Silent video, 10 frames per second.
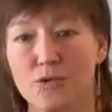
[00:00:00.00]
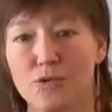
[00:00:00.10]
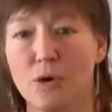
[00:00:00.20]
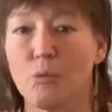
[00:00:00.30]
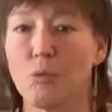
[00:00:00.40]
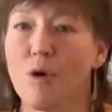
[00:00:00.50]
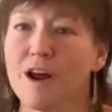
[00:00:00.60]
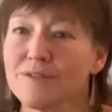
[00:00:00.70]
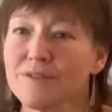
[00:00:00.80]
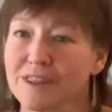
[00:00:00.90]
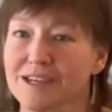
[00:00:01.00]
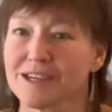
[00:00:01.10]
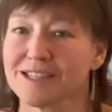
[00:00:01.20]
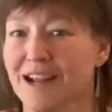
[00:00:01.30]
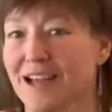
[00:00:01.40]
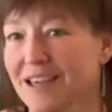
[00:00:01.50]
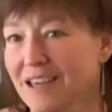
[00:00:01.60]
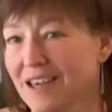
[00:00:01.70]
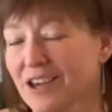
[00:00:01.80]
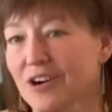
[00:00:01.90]
so one of the things that i
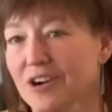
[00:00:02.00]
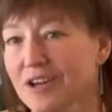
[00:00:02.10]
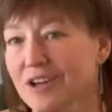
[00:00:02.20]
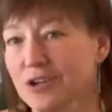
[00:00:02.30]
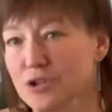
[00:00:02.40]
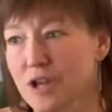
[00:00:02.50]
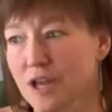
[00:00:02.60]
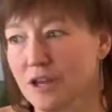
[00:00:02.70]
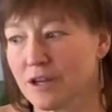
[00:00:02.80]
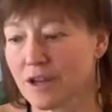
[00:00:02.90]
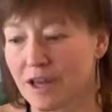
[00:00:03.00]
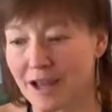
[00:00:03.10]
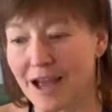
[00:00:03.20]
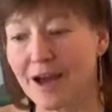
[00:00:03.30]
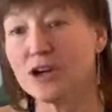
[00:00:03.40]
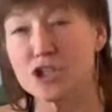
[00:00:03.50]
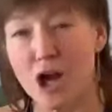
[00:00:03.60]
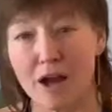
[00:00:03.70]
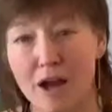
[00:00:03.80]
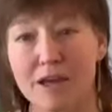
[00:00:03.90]
hear in your in in how you're
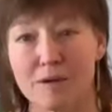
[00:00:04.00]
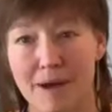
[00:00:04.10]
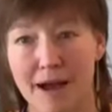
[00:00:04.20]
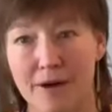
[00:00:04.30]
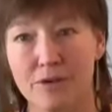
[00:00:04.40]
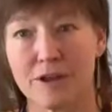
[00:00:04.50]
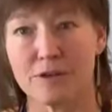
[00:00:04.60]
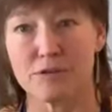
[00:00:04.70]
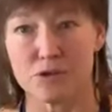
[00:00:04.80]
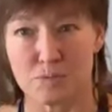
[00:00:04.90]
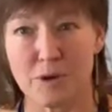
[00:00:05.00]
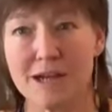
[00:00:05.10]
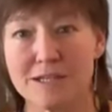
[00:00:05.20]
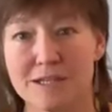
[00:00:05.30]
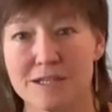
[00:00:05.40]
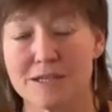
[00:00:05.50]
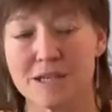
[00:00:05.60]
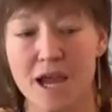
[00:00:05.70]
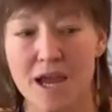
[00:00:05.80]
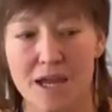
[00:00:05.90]
talking about that those practices
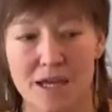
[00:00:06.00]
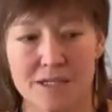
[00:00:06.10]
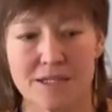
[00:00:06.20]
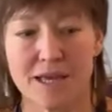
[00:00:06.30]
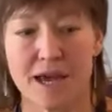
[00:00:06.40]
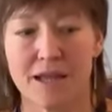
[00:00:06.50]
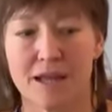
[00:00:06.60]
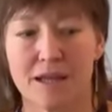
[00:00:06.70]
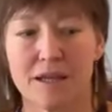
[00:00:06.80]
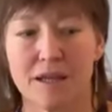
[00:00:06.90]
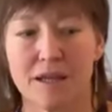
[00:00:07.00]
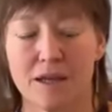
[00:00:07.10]
is that it